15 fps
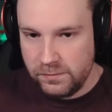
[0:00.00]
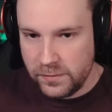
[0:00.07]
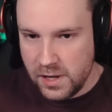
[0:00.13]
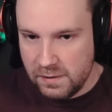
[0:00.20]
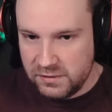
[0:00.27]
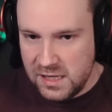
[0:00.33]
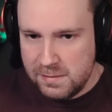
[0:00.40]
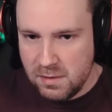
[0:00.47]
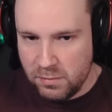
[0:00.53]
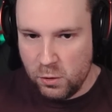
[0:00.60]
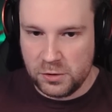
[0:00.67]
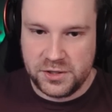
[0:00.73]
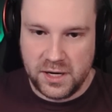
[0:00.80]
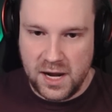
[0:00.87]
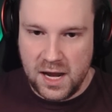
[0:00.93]
of Demon
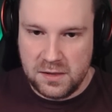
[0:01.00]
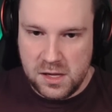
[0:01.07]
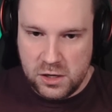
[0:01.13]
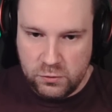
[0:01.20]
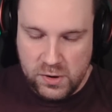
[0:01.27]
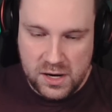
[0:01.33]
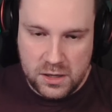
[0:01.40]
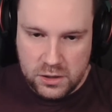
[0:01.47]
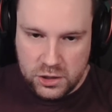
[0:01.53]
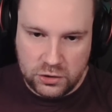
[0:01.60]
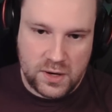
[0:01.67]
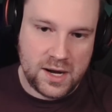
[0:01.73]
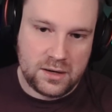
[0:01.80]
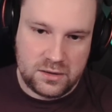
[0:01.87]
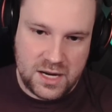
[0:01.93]
Bolt, and the crit
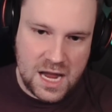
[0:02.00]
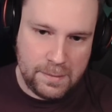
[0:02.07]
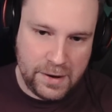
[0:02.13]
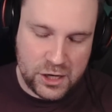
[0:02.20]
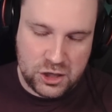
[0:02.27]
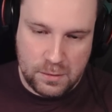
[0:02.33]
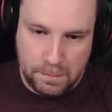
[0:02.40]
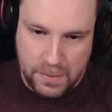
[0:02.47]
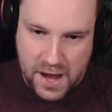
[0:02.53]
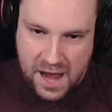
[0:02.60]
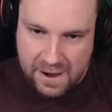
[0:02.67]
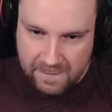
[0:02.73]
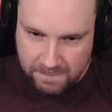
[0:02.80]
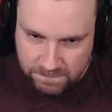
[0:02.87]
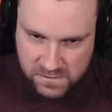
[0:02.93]
strike damage by
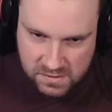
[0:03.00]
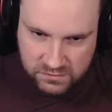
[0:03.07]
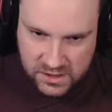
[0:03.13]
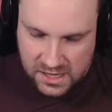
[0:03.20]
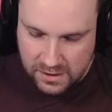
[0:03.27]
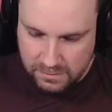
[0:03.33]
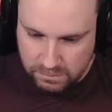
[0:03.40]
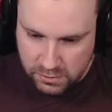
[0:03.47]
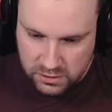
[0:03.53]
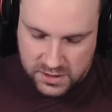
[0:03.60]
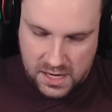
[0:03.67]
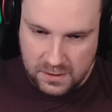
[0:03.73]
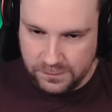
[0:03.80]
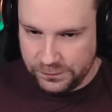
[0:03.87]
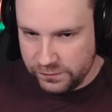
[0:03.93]
50%
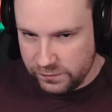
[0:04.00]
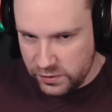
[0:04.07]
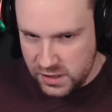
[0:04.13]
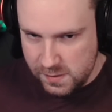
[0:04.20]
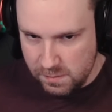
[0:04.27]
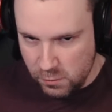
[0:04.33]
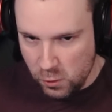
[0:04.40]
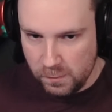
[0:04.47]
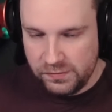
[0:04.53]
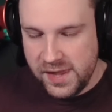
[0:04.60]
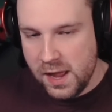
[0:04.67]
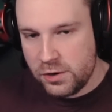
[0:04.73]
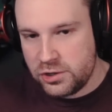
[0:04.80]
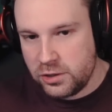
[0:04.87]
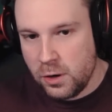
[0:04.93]
for Demon Bolt.
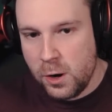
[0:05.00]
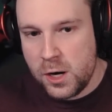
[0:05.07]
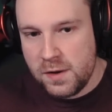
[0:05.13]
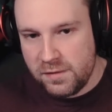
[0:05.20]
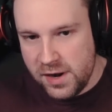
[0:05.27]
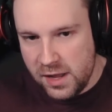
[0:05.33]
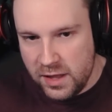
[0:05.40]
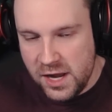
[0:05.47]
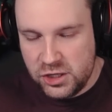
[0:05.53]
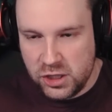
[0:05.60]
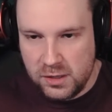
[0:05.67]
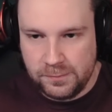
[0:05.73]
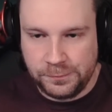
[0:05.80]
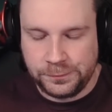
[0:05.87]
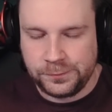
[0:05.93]
Now, Shard of
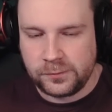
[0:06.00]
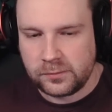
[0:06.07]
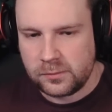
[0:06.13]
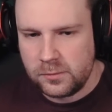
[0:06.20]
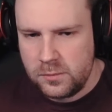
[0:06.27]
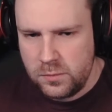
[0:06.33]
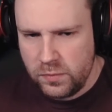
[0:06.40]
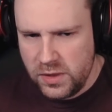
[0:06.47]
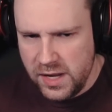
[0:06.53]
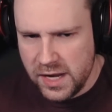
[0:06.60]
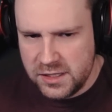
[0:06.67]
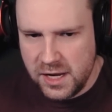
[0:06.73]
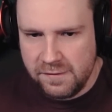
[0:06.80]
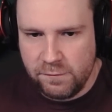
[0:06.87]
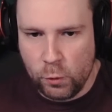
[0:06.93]
Annihilation
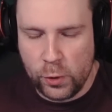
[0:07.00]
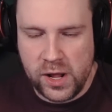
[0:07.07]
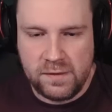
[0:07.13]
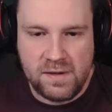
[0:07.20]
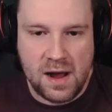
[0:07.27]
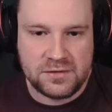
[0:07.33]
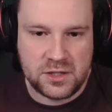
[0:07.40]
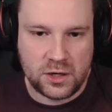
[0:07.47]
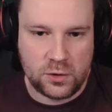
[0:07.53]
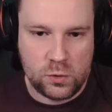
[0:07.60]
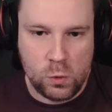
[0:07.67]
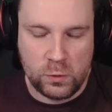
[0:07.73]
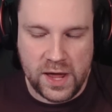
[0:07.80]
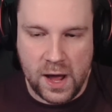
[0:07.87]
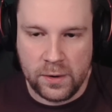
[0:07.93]
is a 45-second
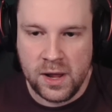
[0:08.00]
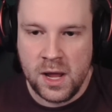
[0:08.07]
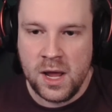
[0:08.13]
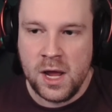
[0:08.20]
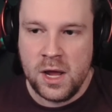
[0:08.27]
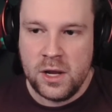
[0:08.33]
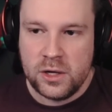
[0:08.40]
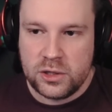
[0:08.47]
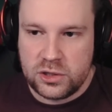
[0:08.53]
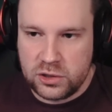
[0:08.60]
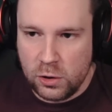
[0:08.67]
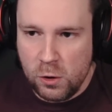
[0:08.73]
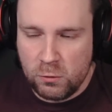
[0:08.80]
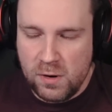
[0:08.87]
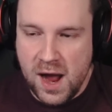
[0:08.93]
cooldown.
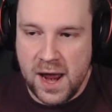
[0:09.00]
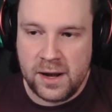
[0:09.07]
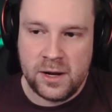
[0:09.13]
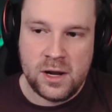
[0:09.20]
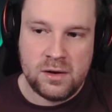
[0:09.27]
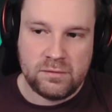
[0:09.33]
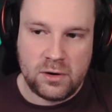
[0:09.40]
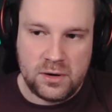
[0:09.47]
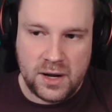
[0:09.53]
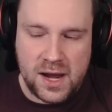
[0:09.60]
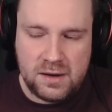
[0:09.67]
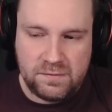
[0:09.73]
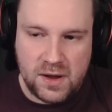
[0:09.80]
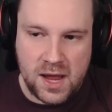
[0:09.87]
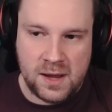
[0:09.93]
Soul Rot for
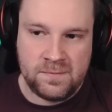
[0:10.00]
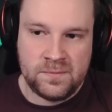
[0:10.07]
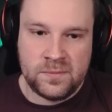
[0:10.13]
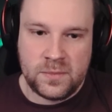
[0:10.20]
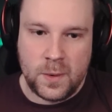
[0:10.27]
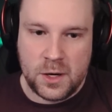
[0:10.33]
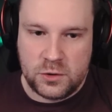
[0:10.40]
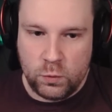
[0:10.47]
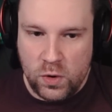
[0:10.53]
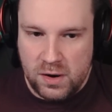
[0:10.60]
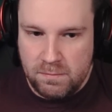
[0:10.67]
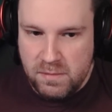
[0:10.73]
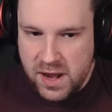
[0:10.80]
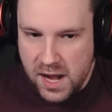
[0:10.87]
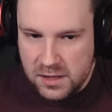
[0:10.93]
Night Fae is
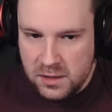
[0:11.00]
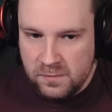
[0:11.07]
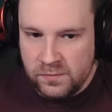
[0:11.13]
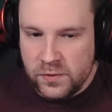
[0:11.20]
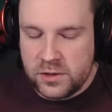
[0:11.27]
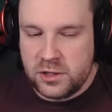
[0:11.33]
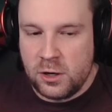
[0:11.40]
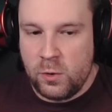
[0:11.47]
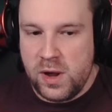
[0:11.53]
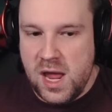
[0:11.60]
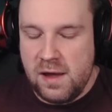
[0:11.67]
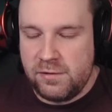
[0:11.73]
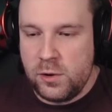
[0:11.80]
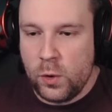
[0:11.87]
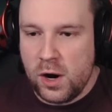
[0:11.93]
1 minute. So
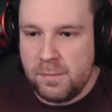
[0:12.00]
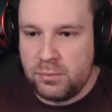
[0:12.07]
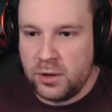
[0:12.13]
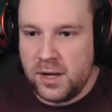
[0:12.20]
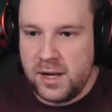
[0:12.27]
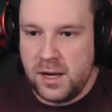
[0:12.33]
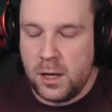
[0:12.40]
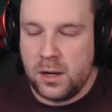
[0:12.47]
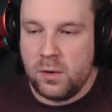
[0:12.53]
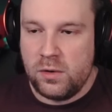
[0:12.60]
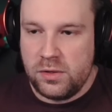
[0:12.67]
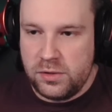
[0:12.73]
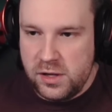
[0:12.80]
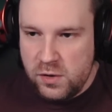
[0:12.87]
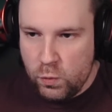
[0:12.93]
if you are playing
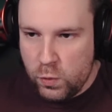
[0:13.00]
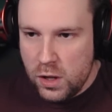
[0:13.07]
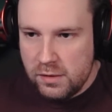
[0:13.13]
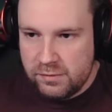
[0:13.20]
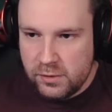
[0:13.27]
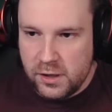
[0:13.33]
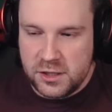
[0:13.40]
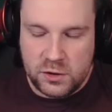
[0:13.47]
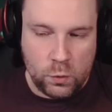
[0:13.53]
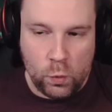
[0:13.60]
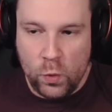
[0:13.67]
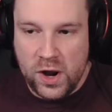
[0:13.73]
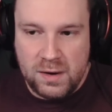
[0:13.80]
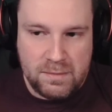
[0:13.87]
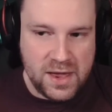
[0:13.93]
the Wilfred's
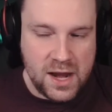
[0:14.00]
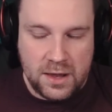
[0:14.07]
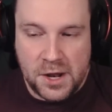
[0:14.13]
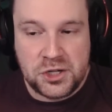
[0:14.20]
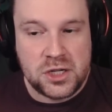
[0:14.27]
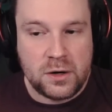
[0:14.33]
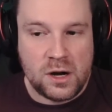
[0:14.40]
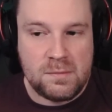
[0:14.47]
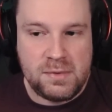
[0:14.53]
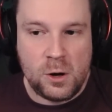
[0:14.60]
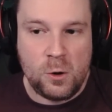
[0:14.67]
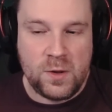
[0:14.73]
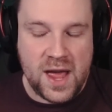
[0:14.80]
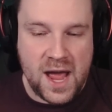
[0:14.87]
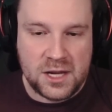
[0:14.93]
1-minute legendary
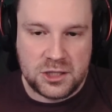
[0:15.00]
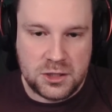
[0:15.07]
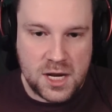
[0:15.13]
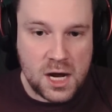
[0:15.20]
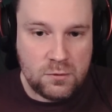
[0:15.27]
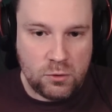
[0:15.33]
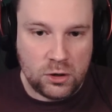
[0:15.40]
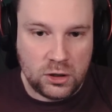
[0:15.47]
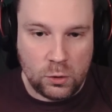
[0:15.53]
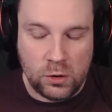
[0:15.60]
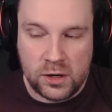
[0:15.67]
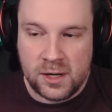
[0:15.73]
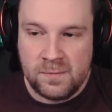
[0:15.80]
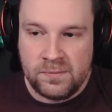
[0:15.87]
build as Necrolord,